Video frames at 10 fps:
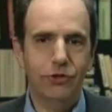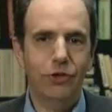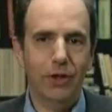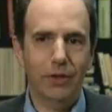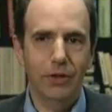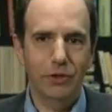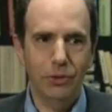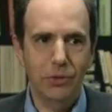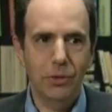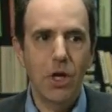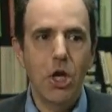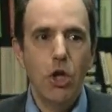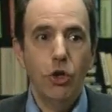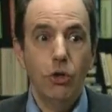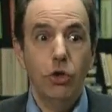share than you do.
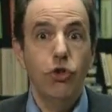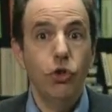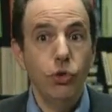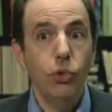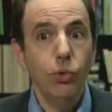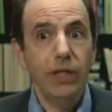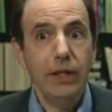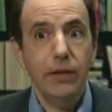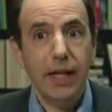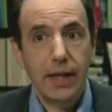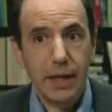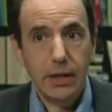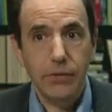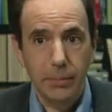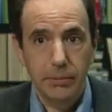Do you need to get ahead
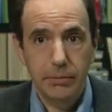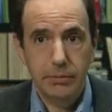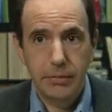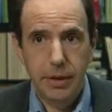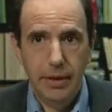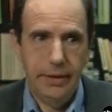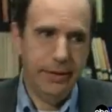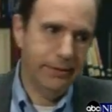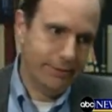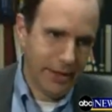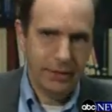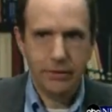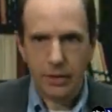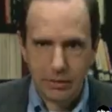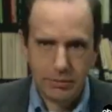of them? And
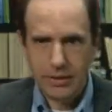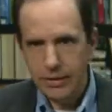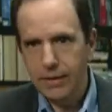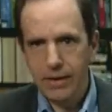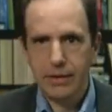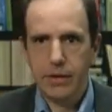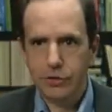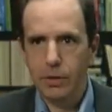they've had their